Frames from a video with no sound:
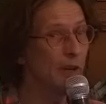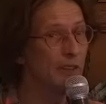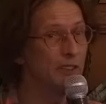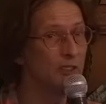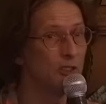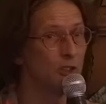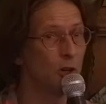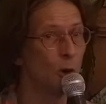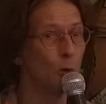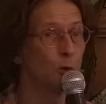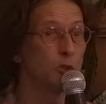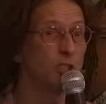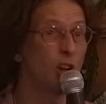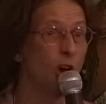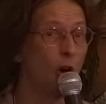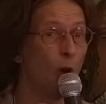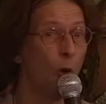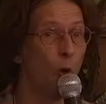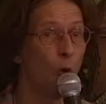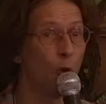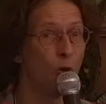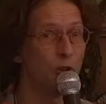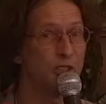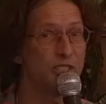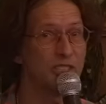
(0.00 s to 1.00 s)
windows are
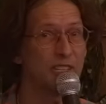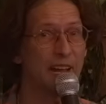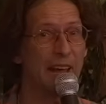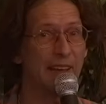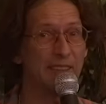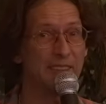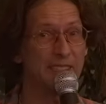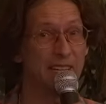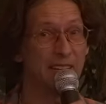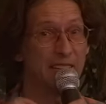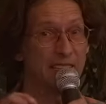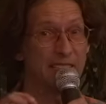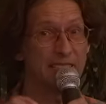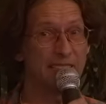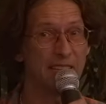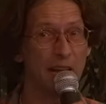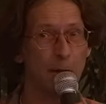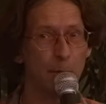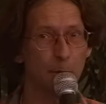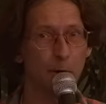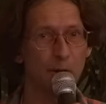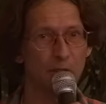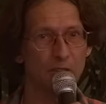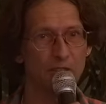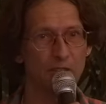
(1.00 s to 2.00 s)
all set at a
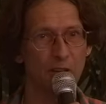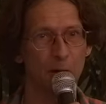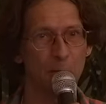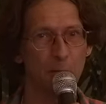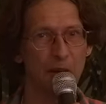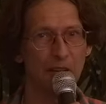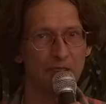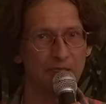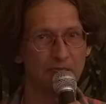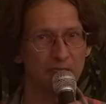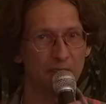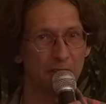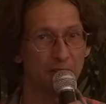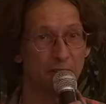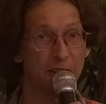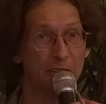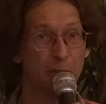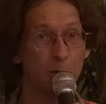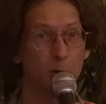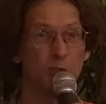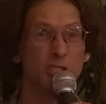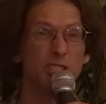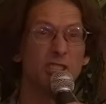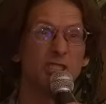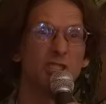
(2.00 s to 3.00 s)
separate cymatic
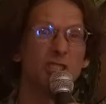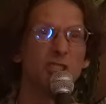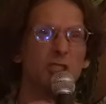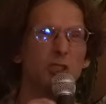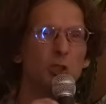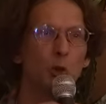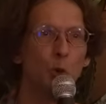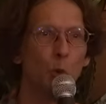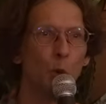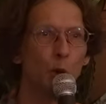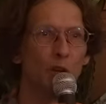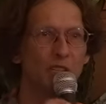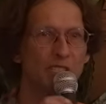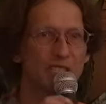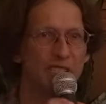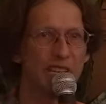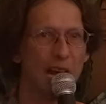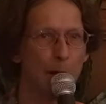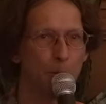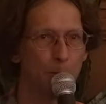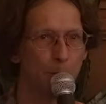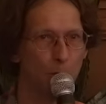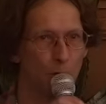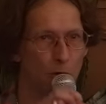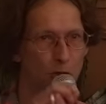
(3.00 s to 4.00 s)
frequency to do a
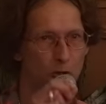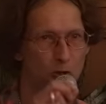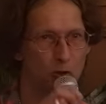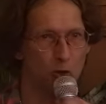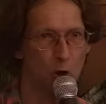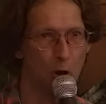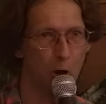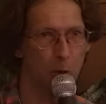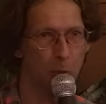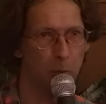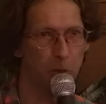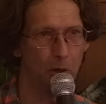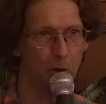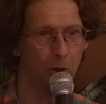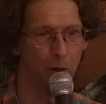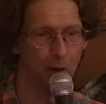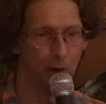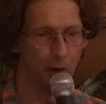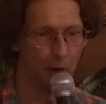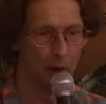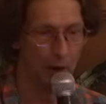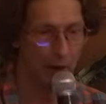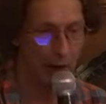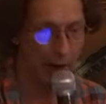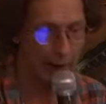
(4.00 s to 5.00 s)
separate job.
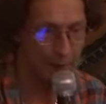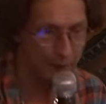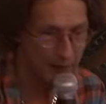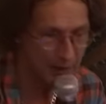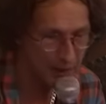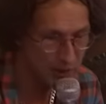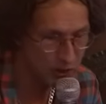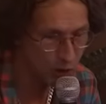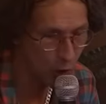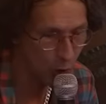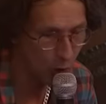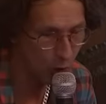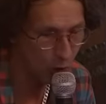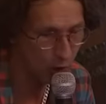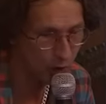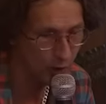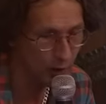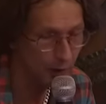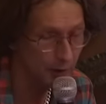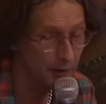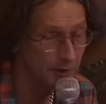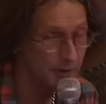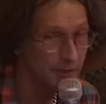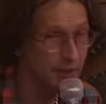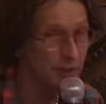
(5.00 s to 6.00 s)
And these
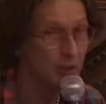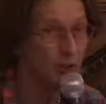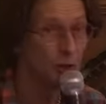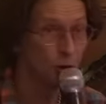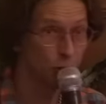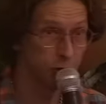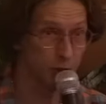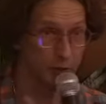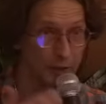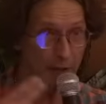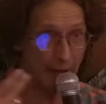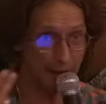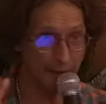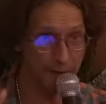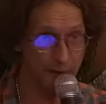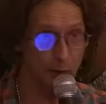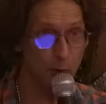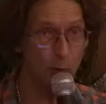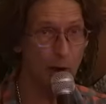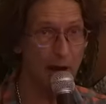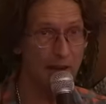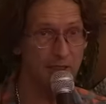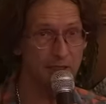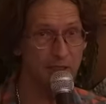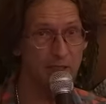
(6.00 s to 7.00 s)
organs create
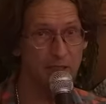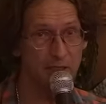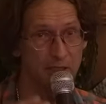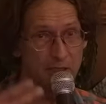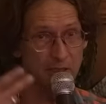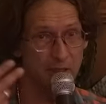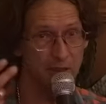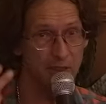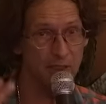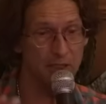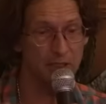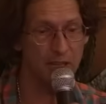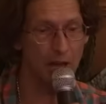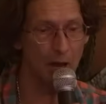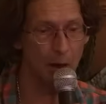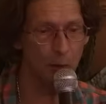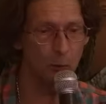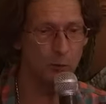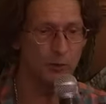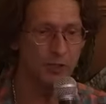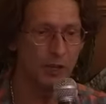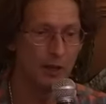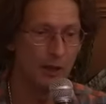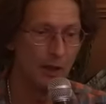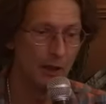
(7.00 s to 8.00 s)
the resonance and the
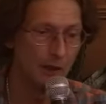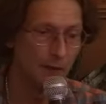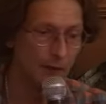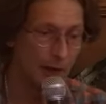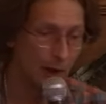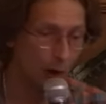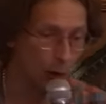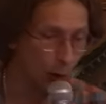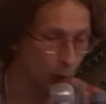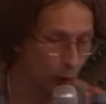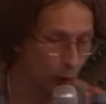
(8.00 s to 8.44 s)
sound. They're